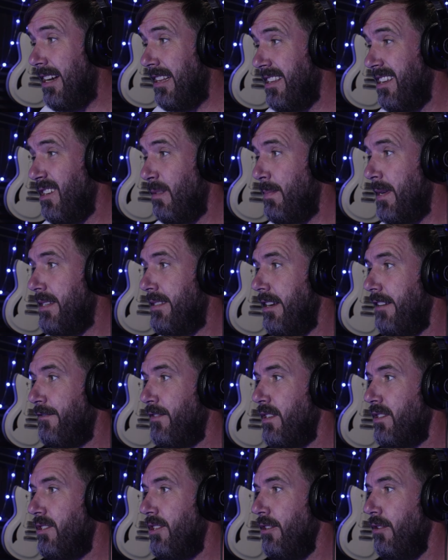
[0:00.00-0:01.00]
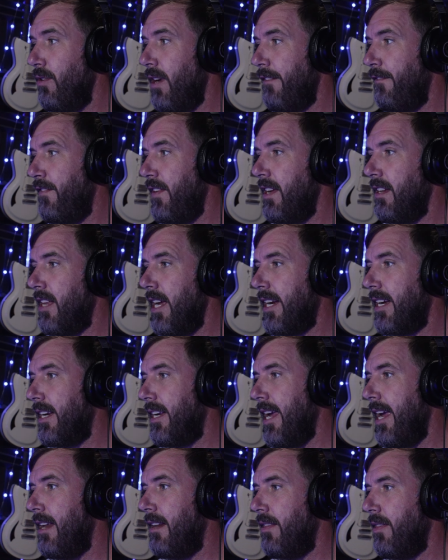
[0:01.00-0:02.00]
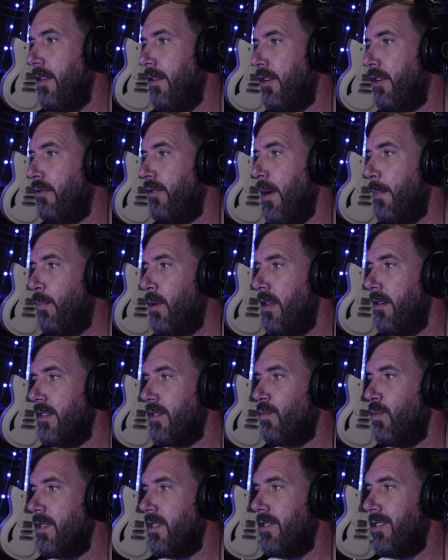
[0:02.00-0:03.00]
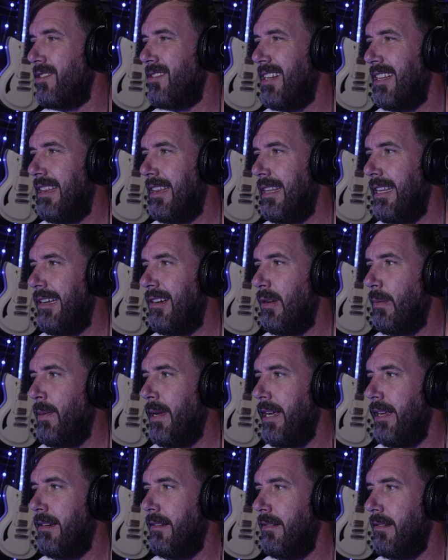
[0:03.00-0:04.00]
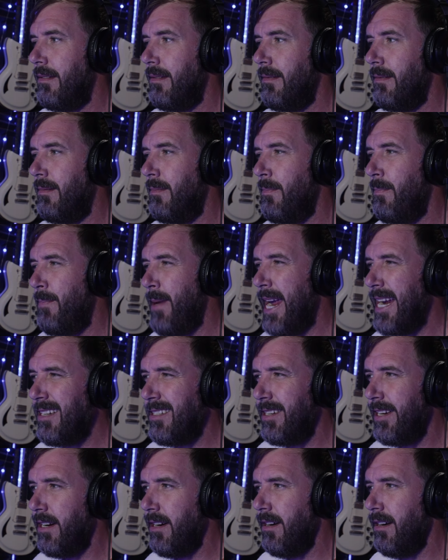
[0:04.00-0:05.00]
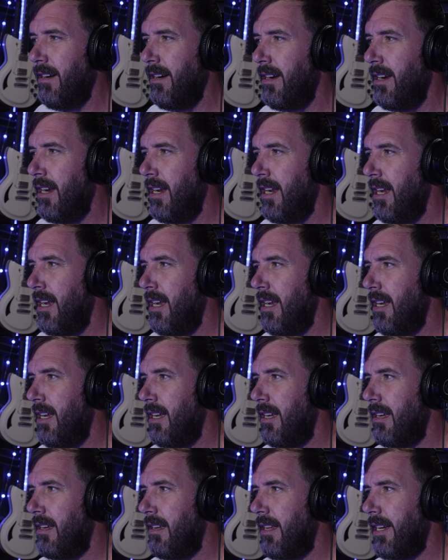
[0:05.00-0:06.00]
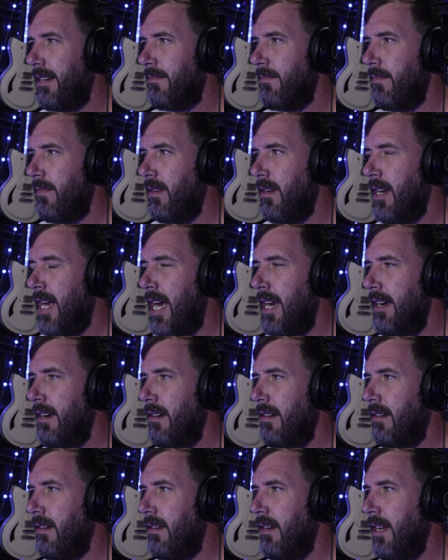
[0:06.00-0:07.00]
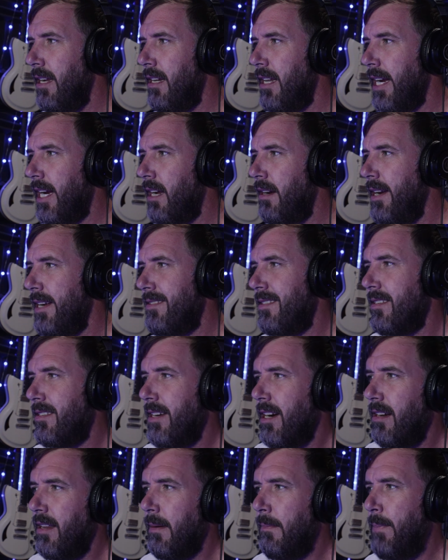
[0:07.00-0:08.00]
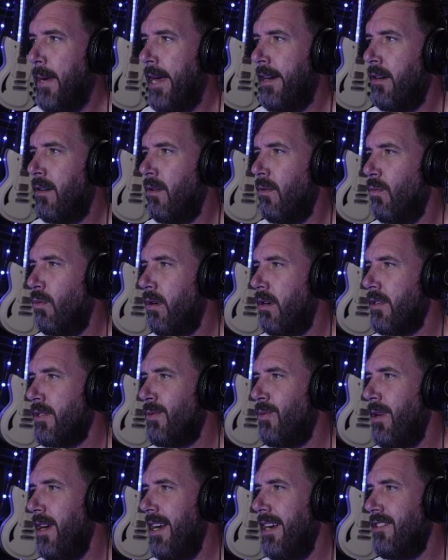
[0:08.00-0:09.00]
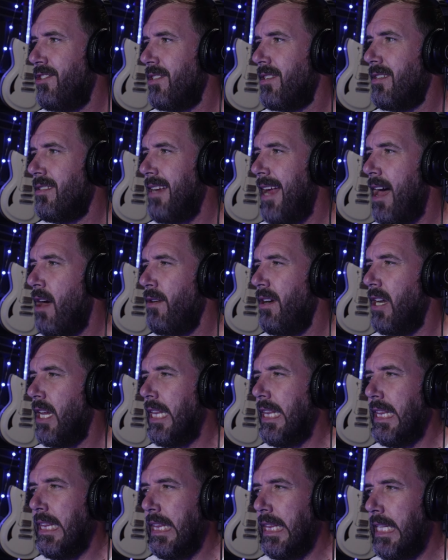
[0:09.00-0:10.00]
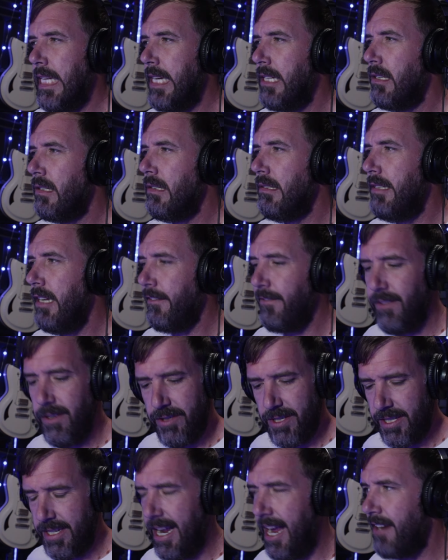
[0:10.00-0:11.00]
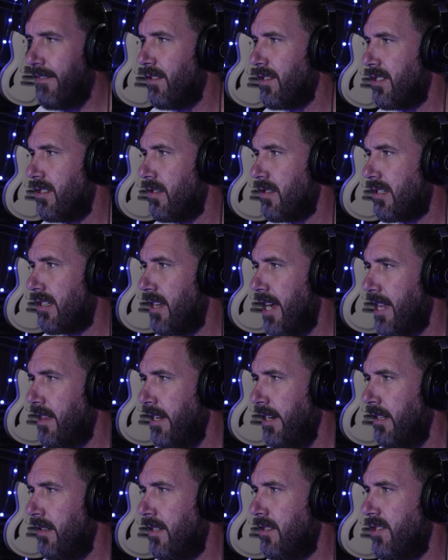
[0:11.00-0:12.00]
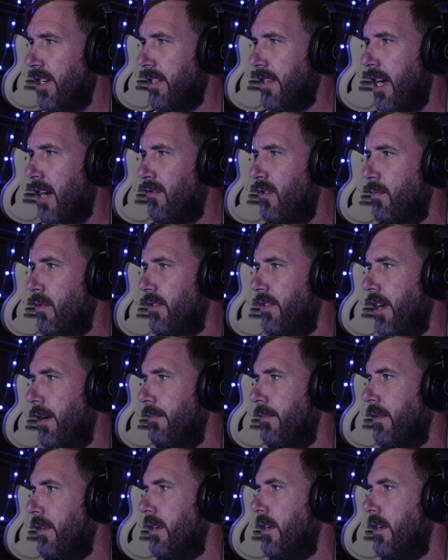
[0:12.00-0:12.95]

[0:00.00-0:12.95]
a little bit different too. I feel like, again, the Girt Brothers was just a little bit bassier. Like, not in like a necessarily better or worse way. It just sounded a little different, just ever so slightly. Let's check that out one more time.